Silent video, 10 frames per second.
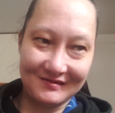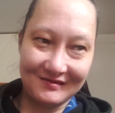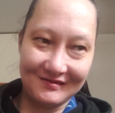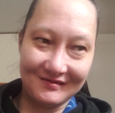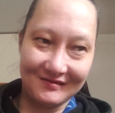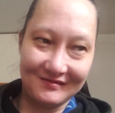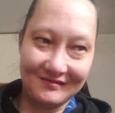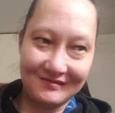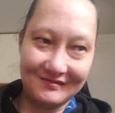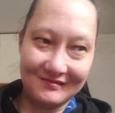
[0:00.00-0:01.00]
so
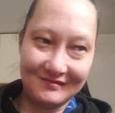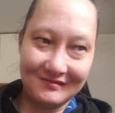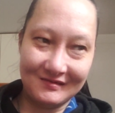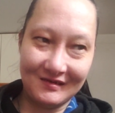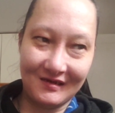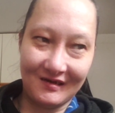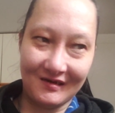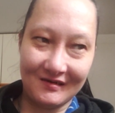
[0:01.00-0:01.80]
yeah,